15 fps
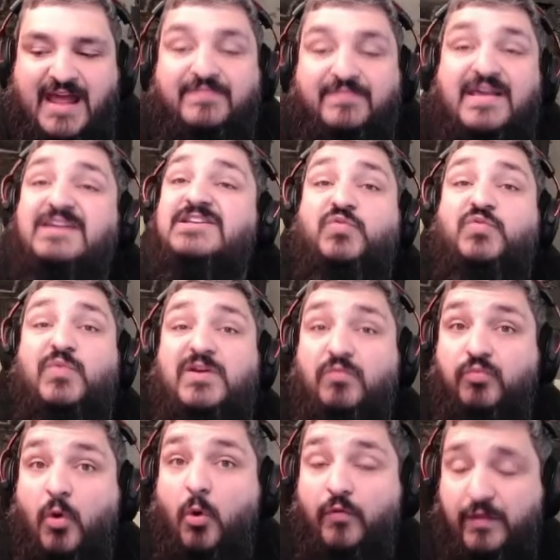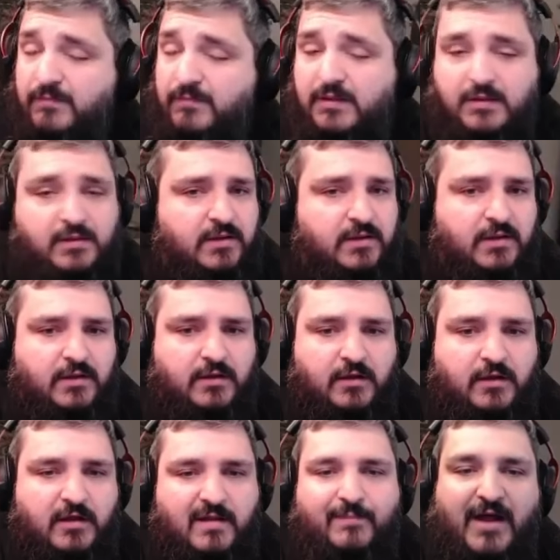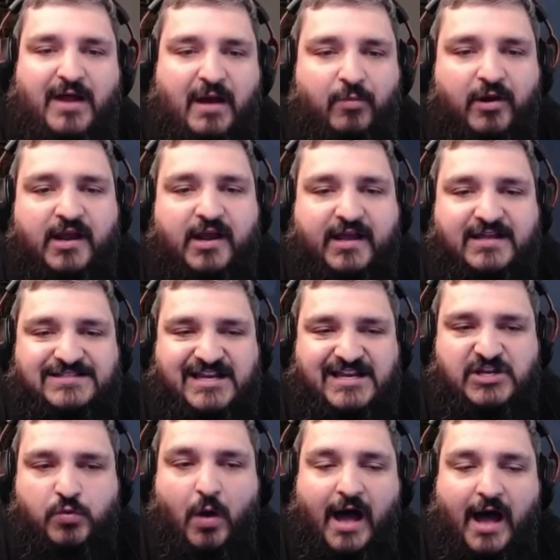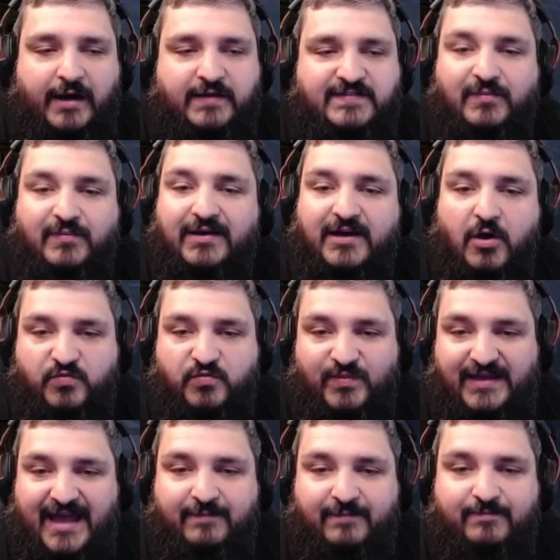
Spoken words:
I just re-roll them. But we're going to continue on and see what ghosts we get.